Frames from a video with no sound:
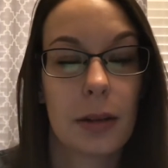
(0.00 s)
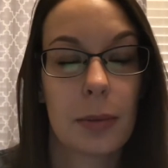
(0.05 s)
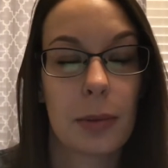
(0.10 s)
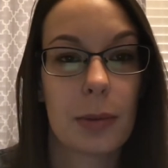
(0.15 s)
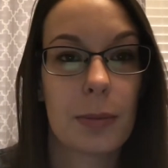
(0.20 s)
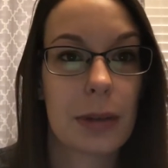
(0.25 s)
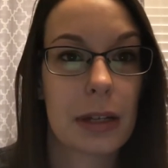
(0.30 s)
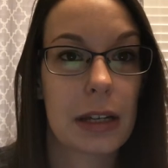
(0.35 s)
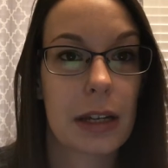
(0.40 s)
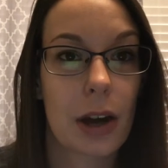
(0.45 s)

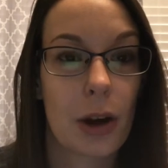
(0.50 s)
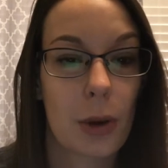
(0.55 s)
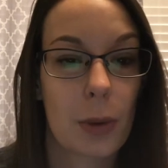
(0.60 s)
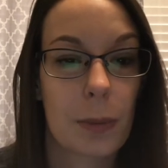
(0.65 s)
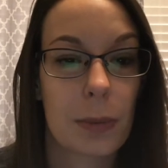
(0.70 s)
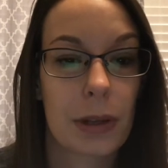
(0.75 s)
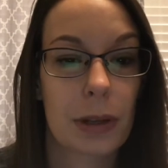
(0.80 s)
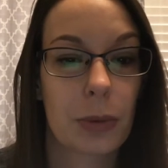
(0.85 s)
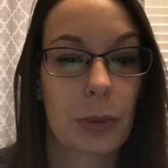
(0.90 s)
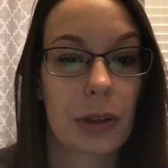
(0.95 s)
but being
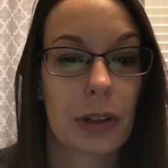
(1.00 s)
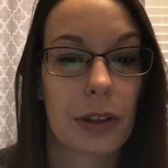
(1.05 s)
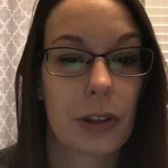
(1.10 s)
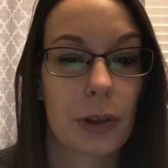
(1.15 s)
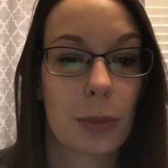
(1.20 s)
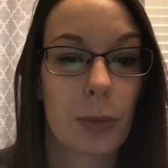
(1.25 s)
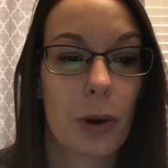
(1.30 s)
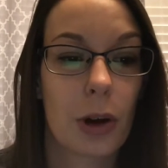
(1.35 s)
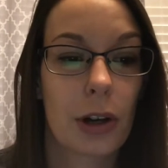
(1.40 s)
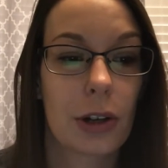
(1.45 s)
open with
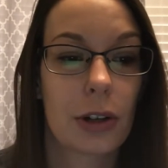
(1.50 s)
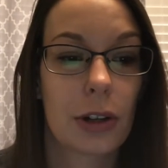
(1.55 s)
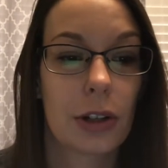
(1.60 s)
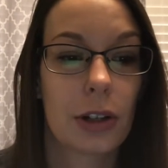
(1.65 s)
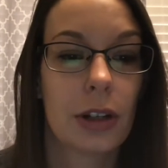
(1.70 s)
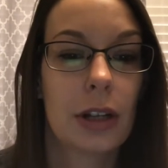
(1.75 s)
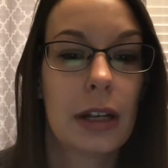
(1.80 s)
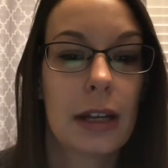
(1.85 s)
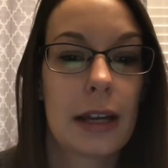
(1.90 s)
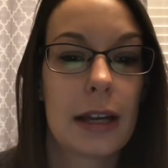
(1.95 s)
your
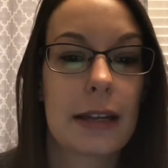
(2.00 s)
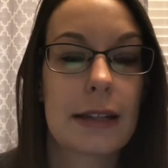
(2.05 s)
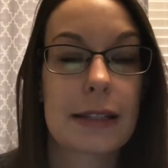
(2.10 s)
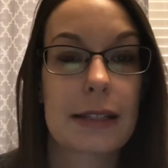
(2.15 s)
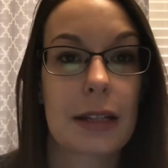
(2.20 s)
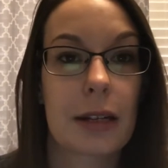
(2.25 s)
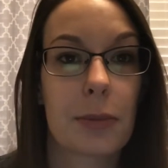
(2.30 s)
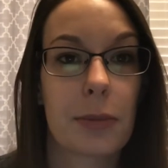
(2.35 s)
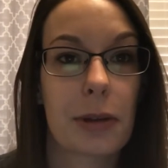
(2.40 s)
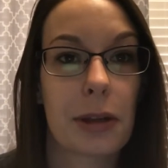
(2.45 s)
partner is
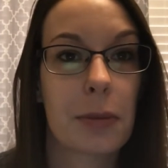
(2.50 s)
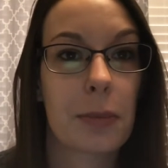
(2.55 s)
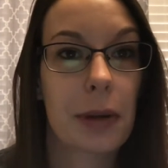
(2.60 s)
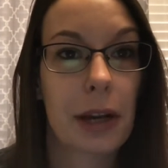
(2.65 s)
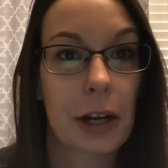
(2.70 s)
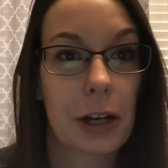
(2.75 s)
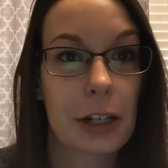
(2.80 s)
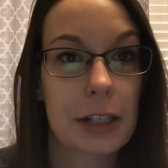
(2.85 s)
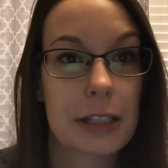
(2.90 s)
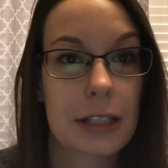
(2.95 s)
going to be
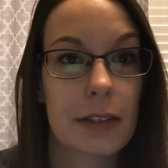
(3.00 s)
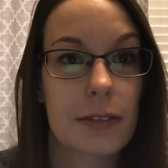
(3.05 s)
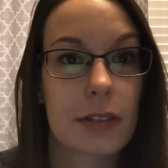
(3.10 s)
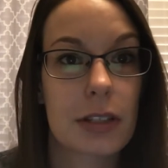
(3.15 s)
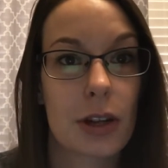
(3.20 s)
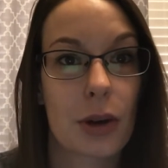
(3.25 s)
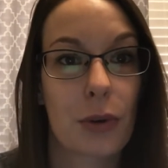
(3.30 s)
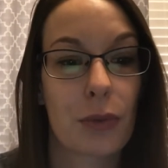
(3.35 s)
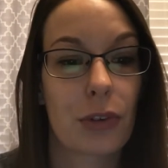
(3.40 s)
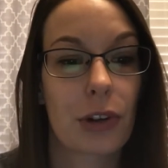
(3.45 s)
imperative
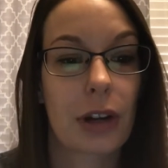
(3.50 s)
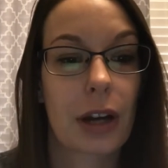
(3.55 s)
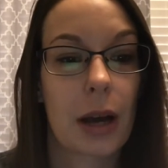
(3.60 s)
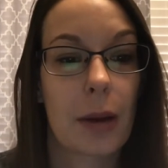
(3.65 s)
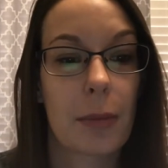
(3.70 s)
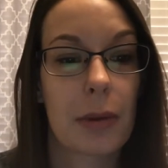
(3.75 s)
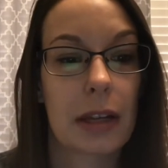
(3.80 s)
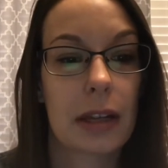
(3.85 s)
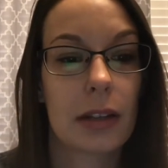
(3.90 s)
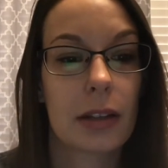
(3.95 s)
to
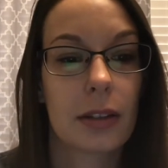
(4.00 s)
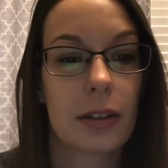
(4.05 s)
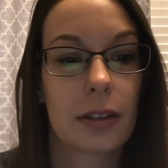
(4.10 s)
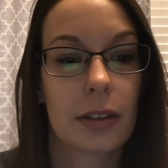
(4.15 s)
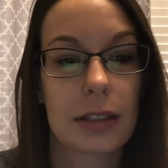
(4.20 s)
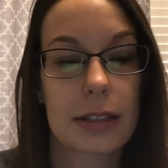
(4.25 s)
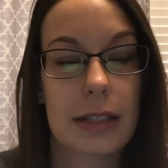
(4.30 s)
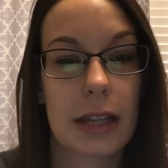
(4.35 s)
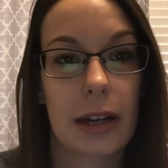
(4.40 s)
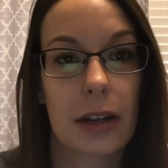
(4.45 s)
overcoming
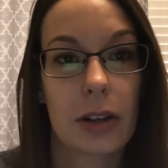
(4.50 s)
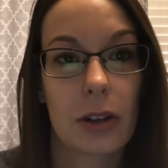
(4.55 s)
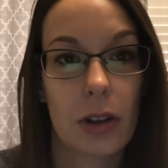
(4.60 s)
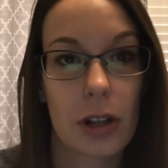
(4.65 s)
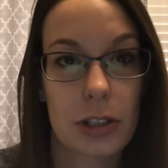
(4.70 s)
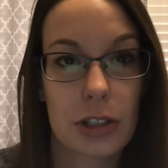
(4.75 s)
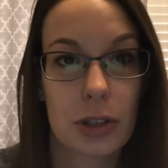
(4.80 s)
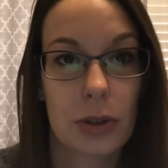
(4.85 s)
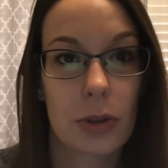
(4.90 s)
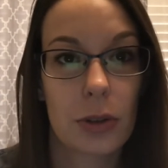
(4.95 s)
the
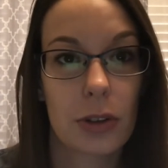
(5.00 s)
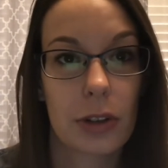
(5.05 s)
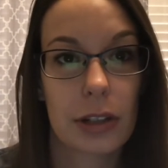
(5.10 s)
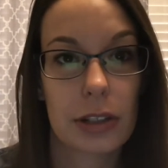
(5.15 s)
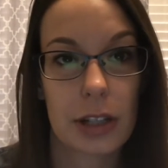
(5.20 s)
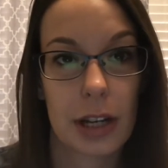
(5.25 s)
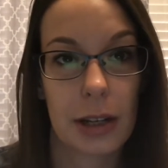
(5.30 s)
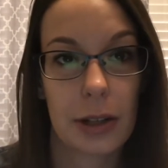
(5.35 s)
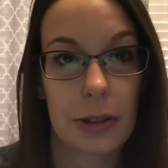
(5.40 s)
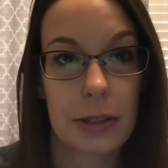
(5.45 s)
psychological
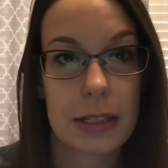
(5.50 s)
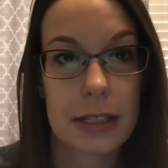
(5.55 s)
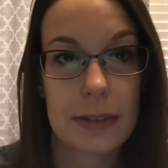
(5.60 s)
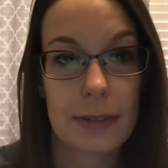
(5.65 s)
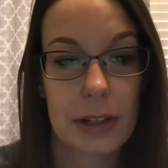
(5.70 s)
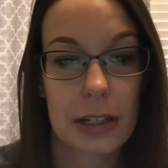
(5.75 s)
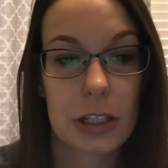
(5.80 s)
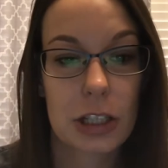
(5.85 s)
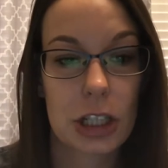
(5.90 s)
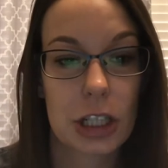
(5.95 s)
erectile
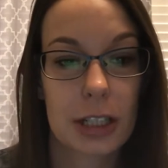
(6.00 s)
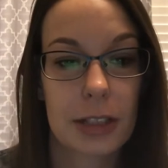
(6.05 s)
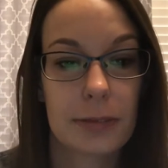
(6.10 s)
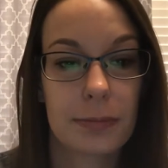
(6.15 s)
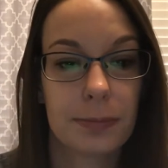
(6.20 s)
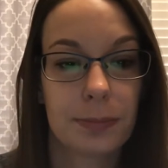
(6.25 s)
dysfunction.